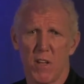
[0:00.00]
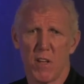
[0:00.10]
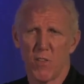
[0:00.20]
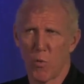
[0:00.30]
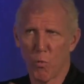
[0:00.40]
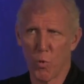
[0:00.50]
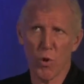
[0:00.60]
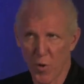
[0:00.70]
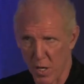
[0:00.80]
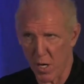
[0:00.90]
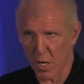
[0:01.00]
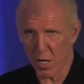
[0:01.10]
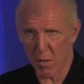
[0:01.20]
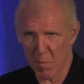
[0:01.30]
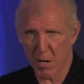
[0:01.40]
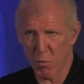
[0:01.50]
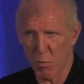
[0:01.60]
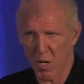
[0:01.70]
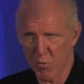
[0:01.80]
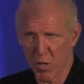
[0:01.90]
the worrying about
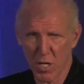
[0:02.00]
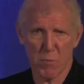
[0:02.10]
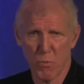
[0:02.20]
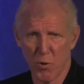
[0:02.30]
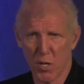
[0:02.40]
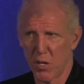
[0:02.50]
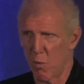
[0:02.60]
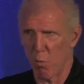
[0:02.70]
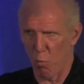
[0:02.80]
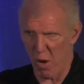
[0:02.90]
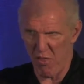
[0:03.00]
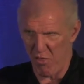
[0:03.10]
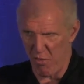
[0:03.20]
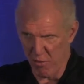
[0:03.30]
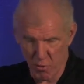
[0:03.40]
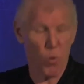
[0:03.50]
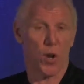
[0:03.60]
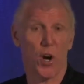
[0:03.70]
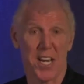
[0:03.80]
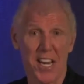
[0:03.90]
what's really important to what's going
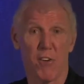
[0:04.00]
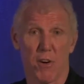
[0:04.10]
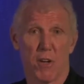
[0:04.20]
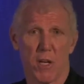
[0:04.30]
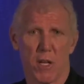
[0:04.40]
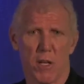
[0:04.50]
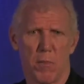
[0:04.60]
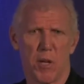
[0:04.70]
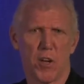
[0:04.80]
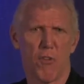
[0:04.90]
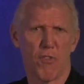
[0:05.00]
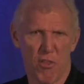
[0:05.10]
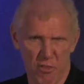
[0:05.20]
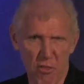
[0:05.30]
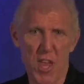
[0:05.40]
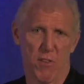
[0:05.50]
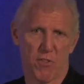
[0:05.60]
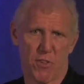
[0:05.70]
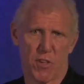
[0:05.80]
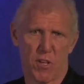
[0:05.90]
on here because this
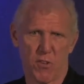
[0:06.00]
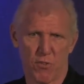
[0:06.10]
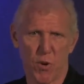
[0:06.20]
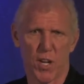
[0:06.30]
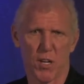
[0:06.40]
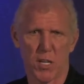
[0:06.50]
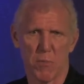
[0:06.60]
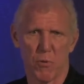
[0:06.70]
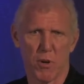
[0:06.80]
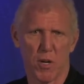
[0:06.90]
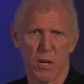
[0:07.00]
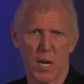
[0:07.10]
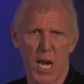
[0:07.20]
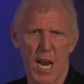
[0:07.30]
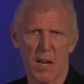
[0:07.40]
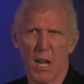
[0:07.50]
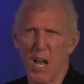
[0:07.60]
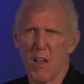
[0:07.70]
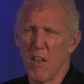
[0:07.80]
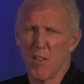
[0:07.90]
is critically important. And
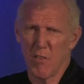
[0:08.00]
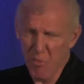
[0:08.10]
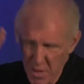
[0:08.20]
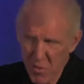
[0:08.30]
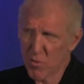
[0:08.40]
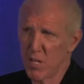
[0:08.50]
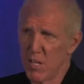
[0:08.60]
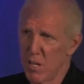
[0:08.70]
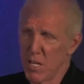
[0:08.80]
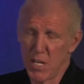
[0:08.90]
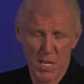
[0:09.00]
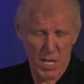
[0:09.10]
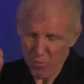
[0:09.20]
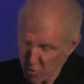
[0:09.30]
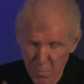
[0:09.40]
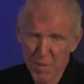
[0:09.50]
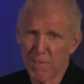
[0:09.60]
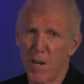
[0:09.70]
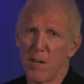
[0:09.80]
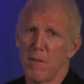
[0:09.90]
this, it's going to be a
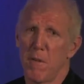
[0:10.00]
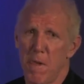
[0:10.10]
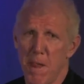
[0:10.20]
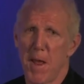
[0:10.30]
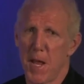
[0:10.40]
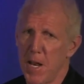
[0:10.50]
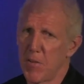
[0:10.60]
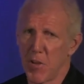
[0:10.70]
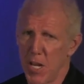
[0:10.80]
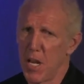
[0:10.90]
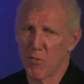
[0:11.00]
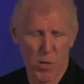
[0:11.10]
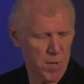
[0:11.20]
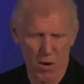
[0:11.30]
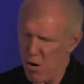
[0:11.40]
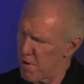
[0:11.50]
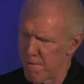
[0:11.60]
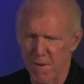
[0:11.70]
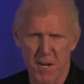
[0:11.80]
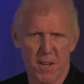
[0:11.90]
fight and it's it's going to be a hard
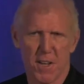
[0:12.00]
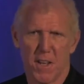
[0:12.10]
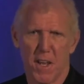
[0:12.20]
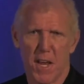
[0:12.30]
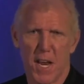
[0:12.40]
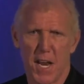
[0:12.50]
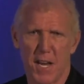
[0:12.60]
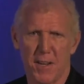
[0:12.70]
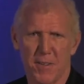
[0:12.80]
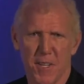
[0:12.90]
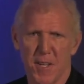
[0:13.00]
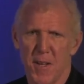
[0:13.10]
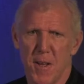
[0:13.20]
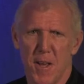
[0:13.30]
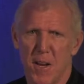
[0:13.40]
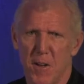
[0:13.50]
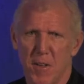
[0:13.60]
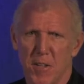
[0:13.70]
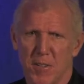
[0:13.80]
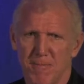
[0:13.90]
fight. And you know,
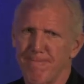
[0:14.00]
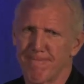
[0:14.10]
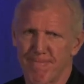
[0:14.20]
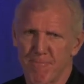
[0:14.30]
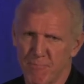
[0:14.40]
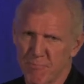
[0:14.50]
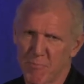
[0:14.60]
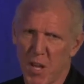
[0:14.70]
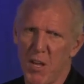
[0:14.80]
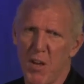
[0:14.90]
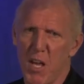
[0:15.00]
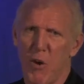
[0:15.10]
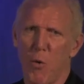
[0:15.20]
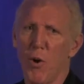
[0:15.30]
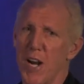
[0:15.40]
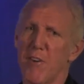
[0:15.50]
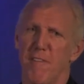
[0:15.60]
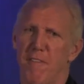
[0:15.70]
there's we're right. here to more, fight.